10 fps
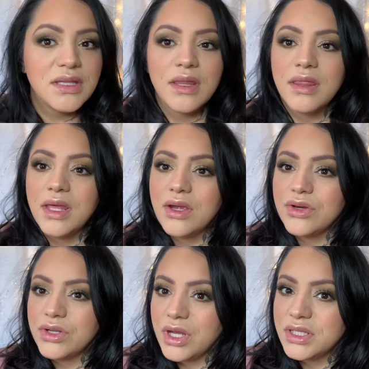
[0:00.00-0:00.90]
They are
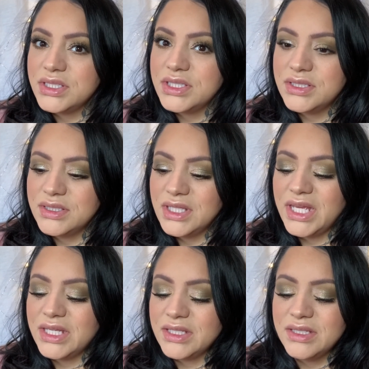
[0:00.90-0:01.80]
not
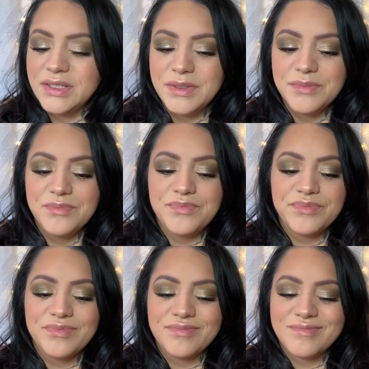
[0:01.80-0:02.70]
like
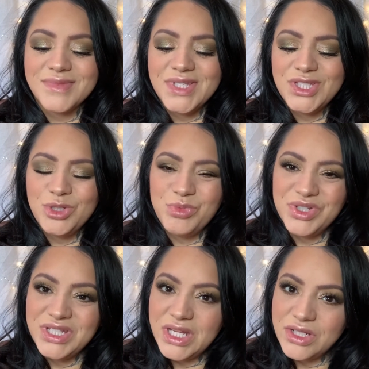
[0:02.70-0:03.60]
super
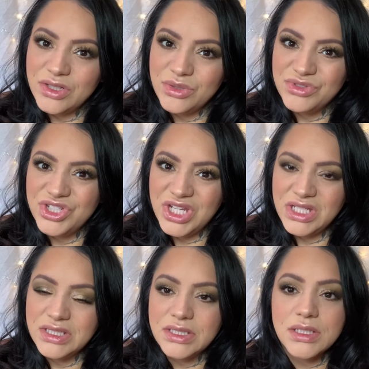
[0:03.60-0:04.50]
standalone
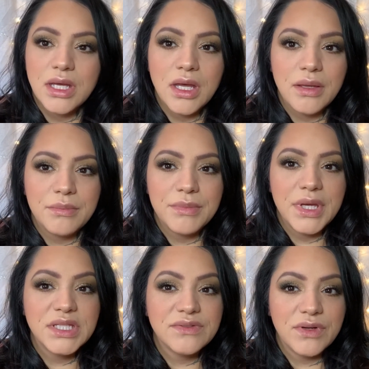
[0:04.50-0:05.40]
shades.
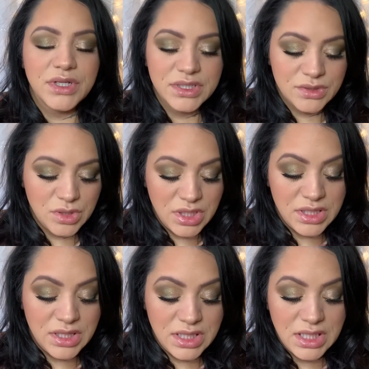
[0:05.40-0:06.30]
As far as
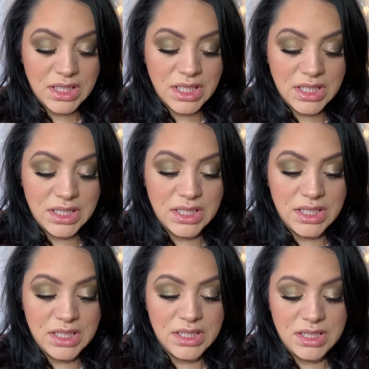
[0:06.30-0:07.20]
in the Cutting
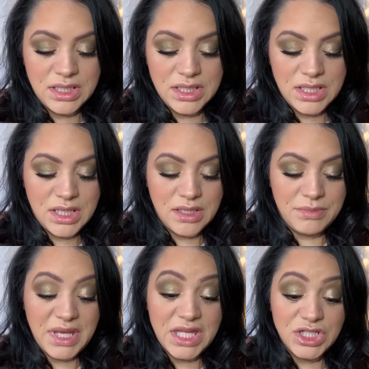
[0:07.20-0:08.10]

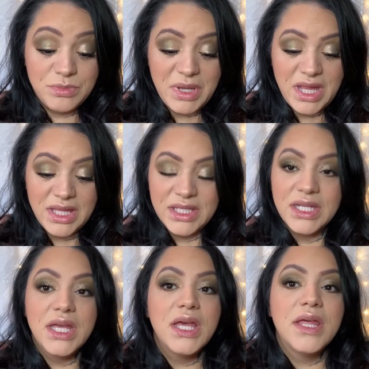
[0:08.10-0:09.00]
Edge palette,
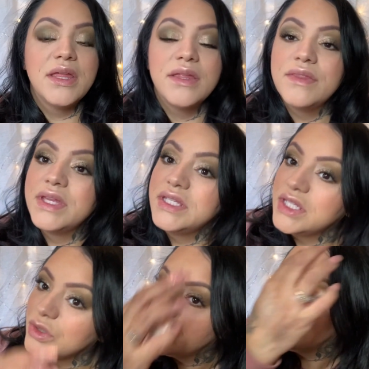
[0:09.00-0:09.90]
they
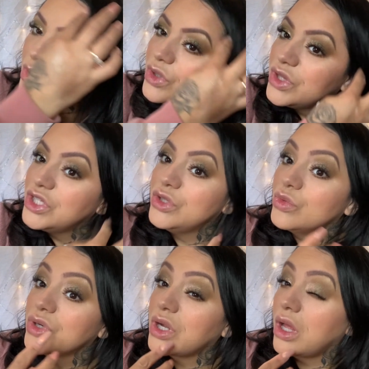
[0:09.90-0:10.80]
do
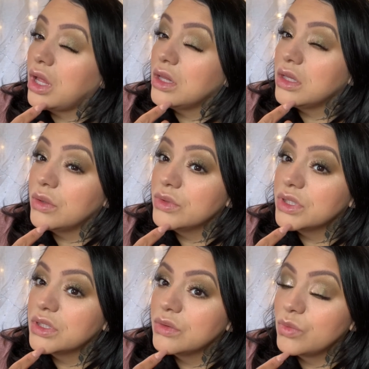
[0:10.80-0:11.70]
work alone
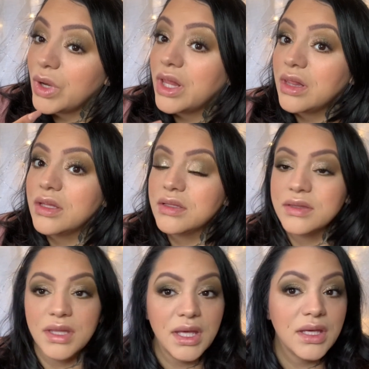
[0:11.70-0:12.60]
well.
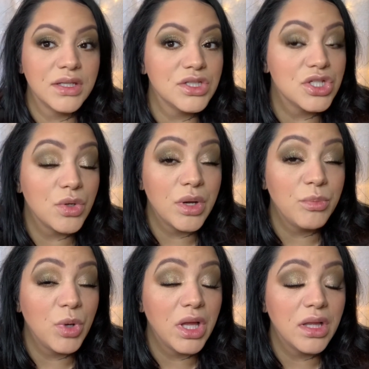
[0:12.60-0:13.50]
They show up
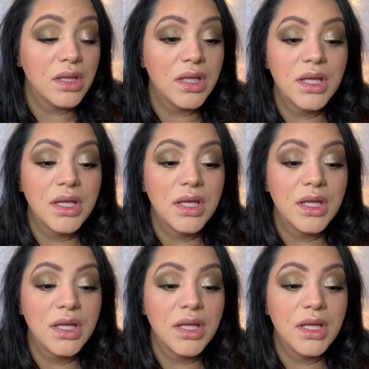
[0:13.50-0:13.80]
well,